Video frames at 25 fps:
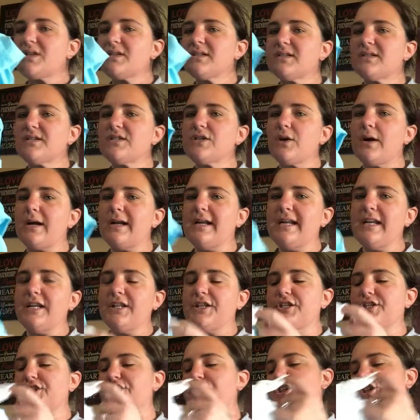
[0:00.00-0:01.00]
So I needed
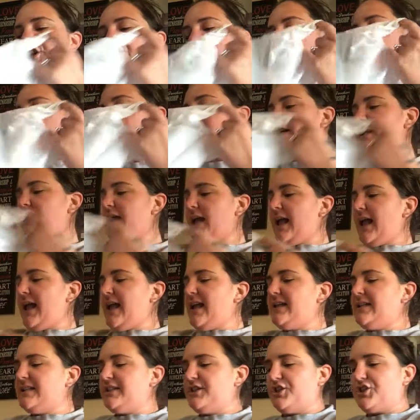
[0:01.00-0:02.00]
the shirt
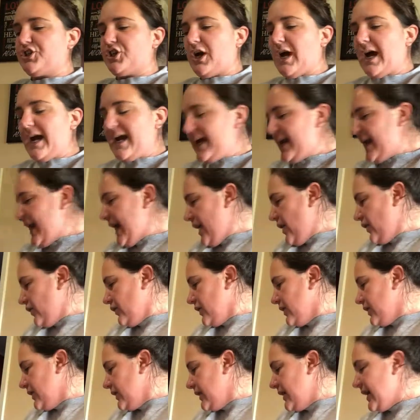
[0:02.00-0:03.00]
to try it out,
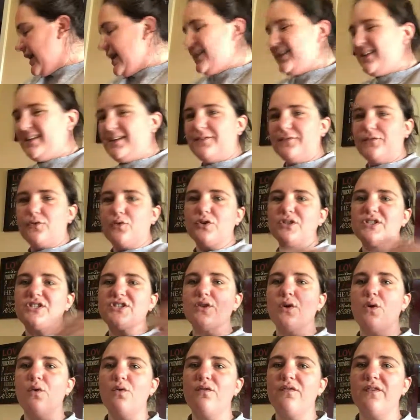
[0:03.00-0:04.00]
and then of course the
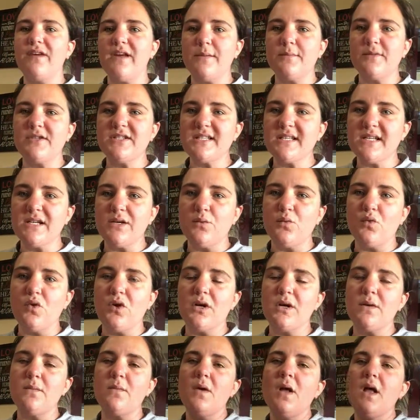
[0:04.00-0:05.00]
whole family's gonna
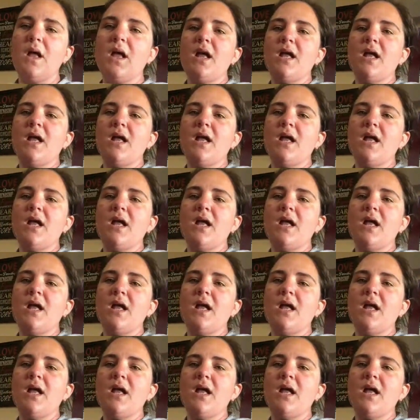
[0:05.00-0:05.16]
want them.